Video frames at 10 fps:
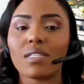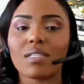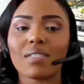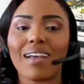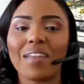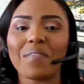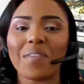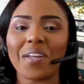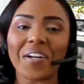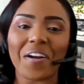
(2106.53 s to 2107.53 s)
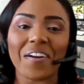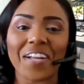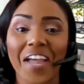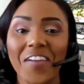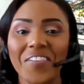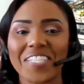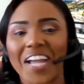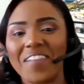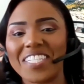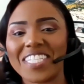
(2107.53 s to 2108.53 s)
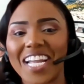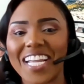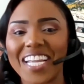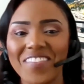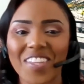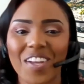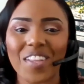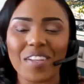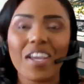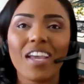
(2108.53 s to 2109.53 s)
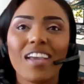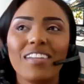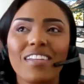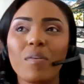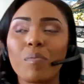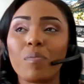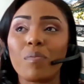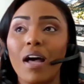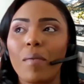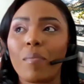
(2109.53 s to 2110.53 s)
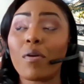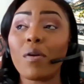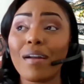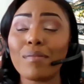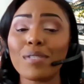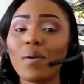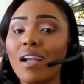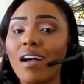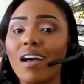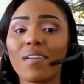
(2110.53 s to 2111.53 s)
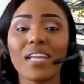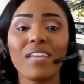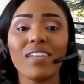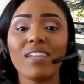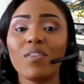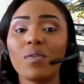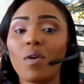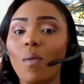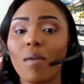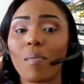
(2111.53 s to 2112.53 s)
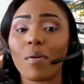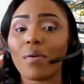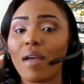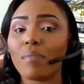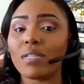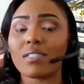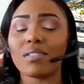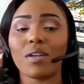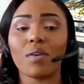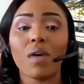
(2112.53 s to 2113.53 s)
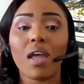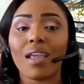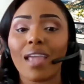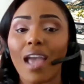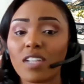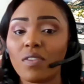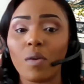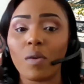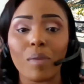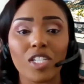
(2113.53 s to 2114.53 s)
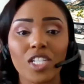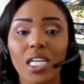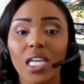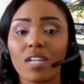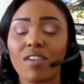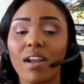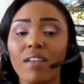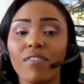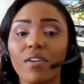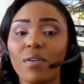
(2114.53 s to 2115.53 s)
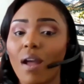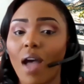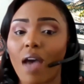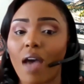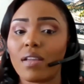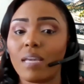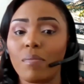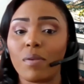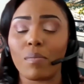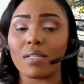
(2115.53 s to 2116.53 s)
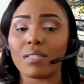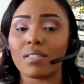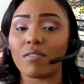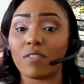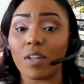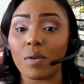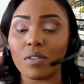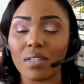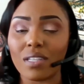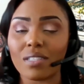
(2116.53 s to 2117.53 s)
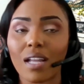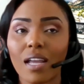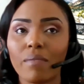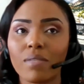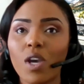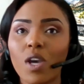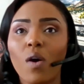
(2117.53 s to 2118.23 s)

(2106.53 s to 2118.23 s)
This is kind of our accountant time to shine with all the different programs going on, or even if you don't want a program, just, cash flow, budgeting, trying to figure out how to keep your business afloat during these times.